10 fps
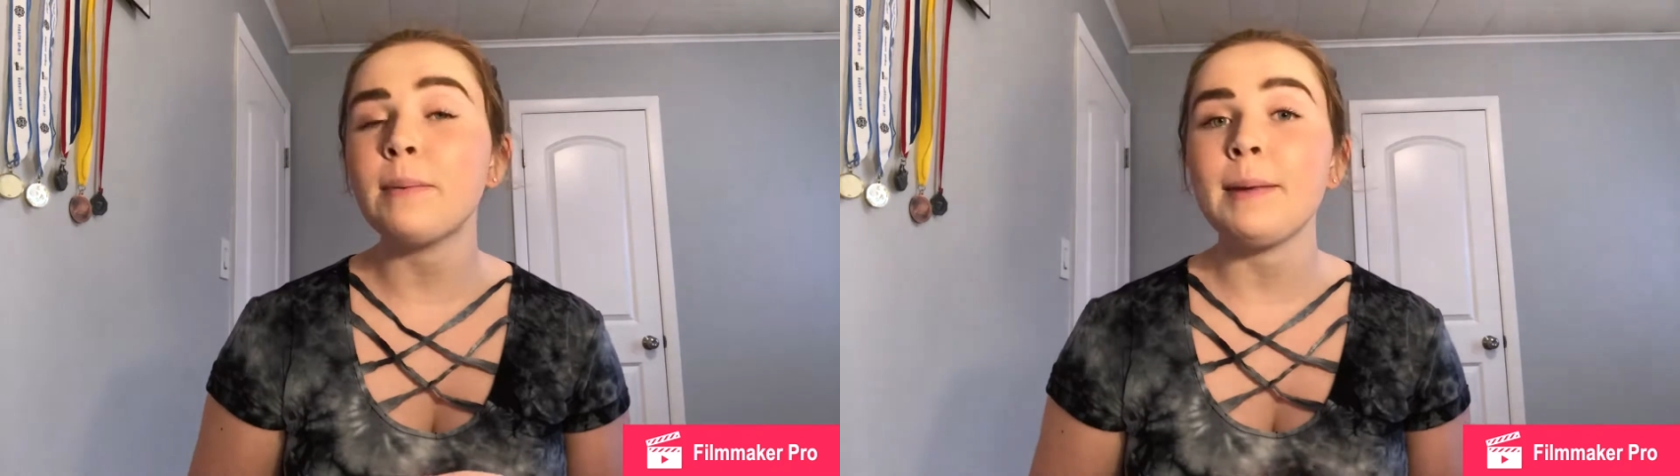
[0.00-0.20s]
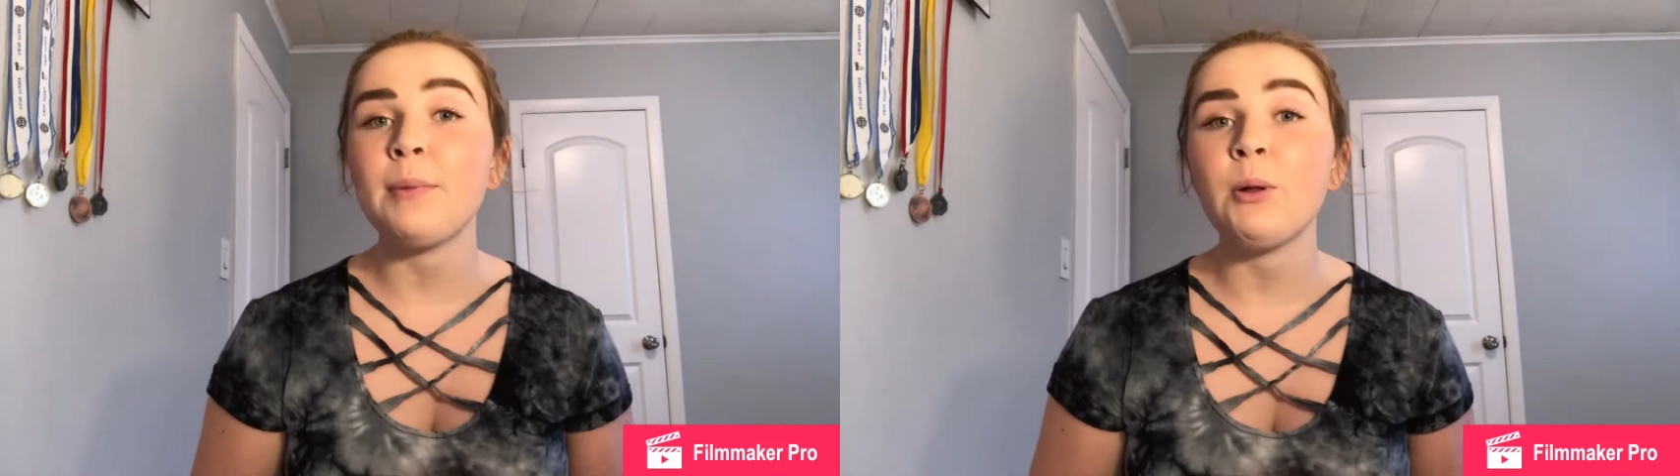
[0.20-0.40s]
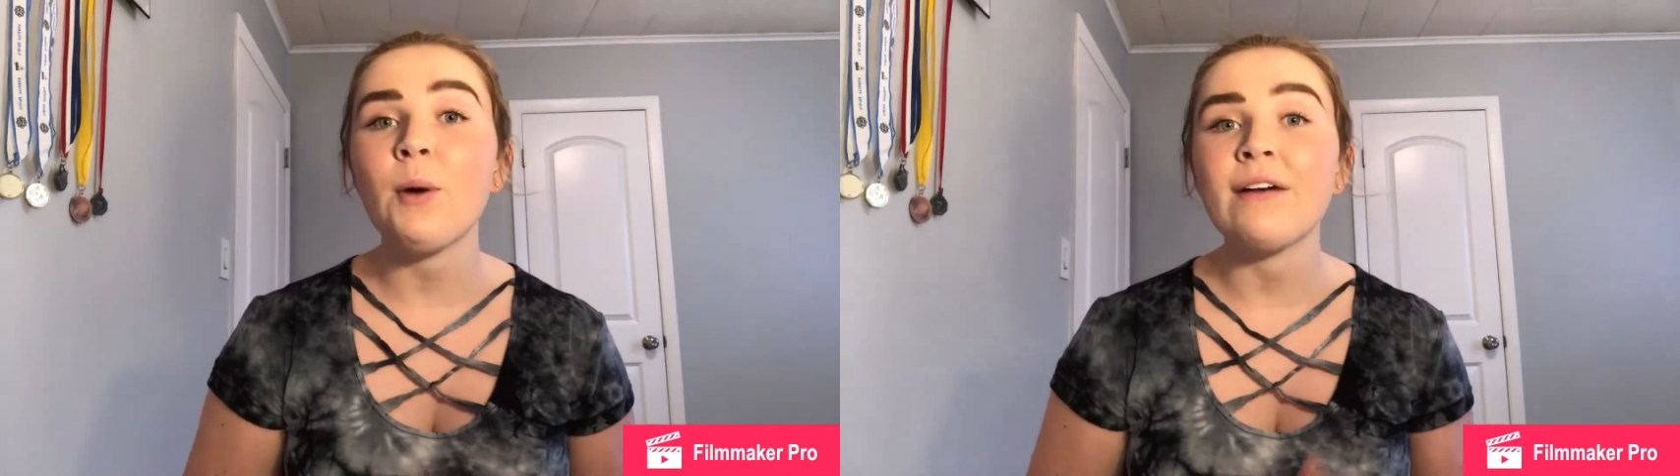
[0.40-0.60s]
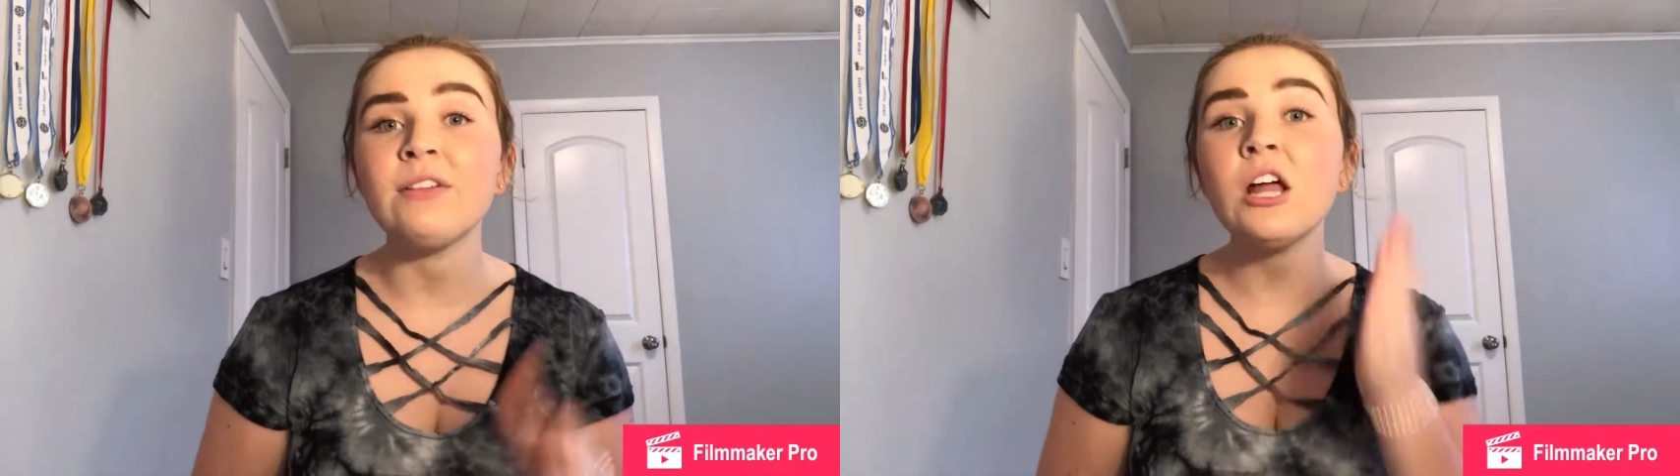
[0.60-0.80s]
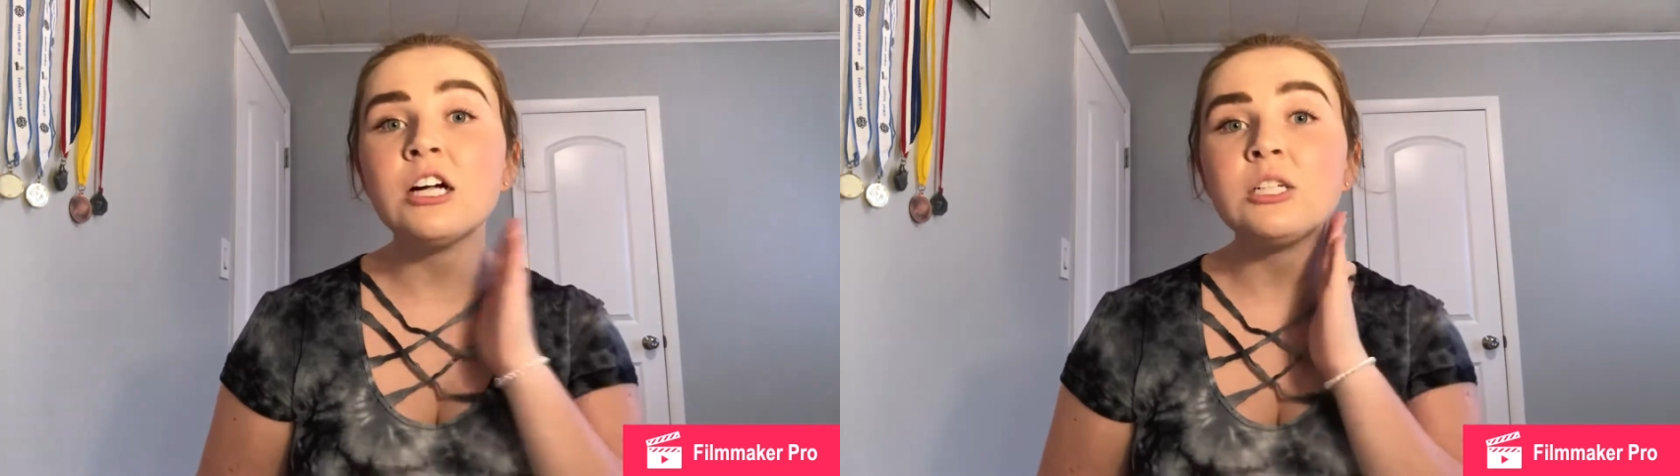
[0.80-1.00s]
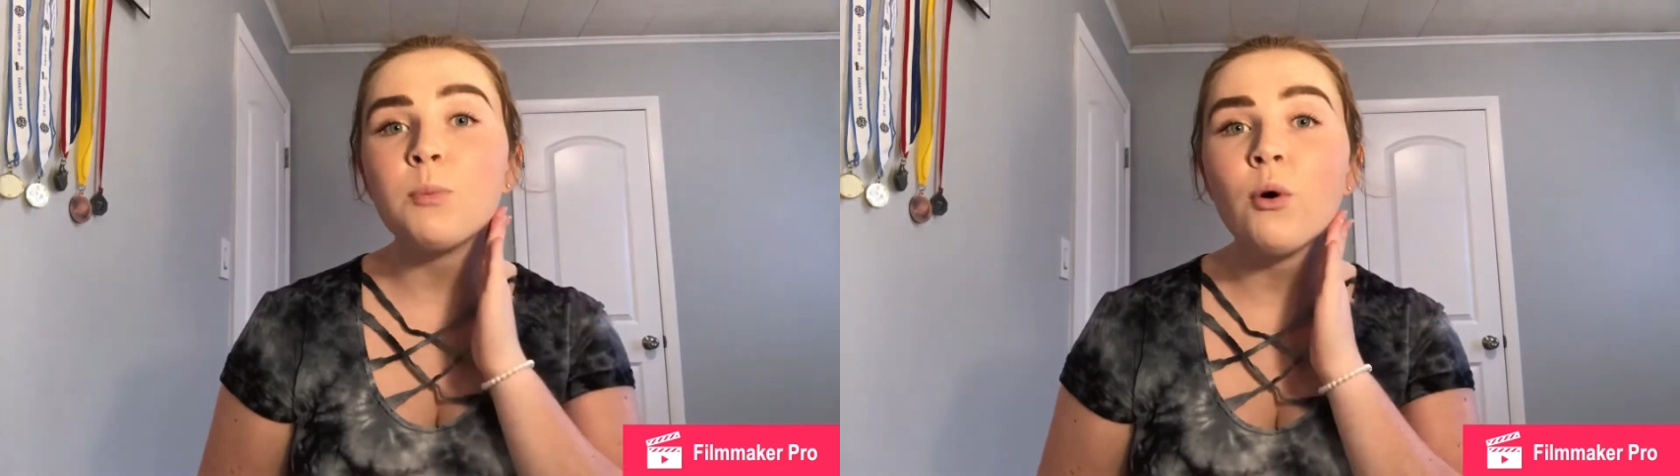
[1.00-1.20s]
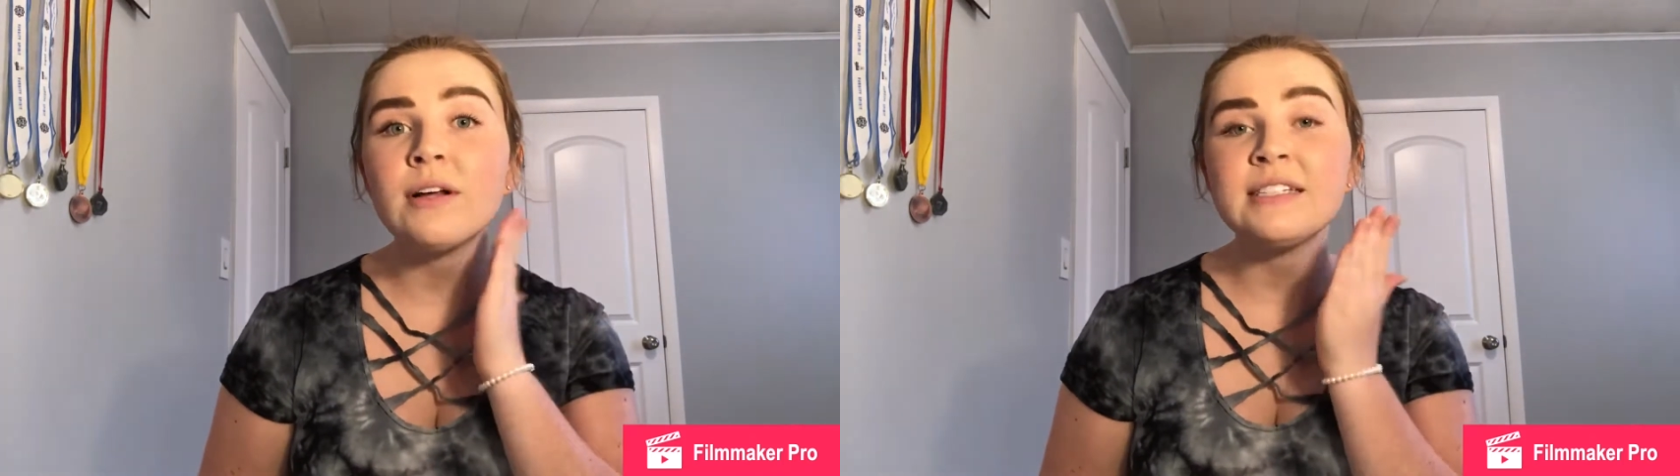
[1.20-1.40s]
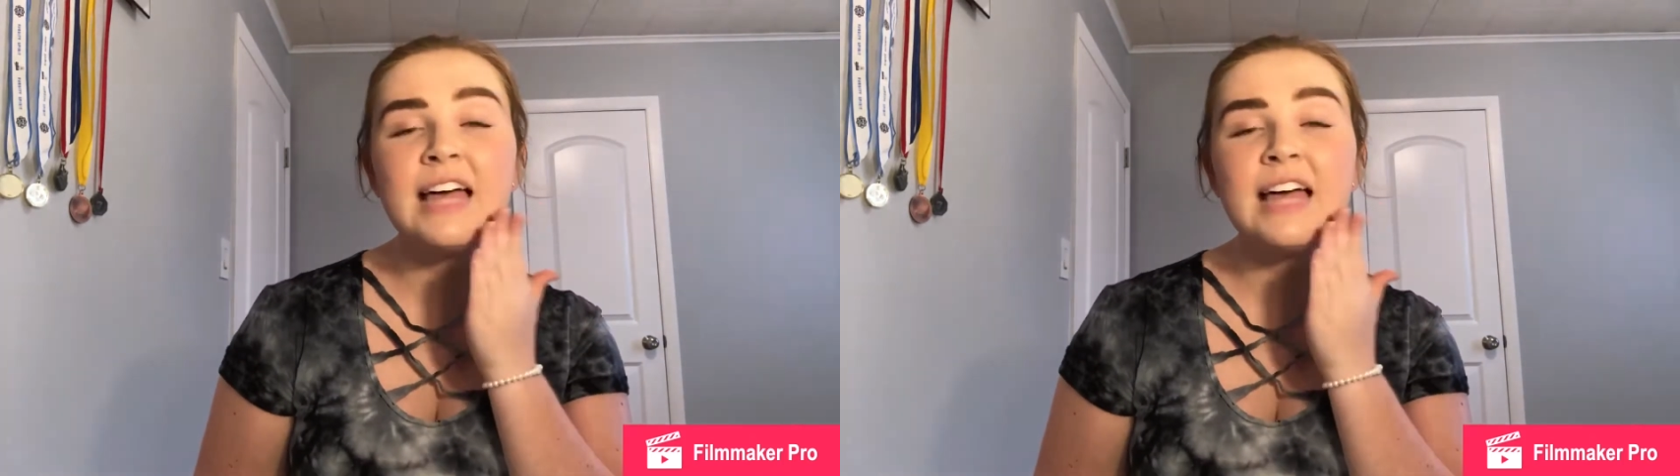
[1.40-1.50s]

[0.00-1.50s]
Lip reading: people who have large pores,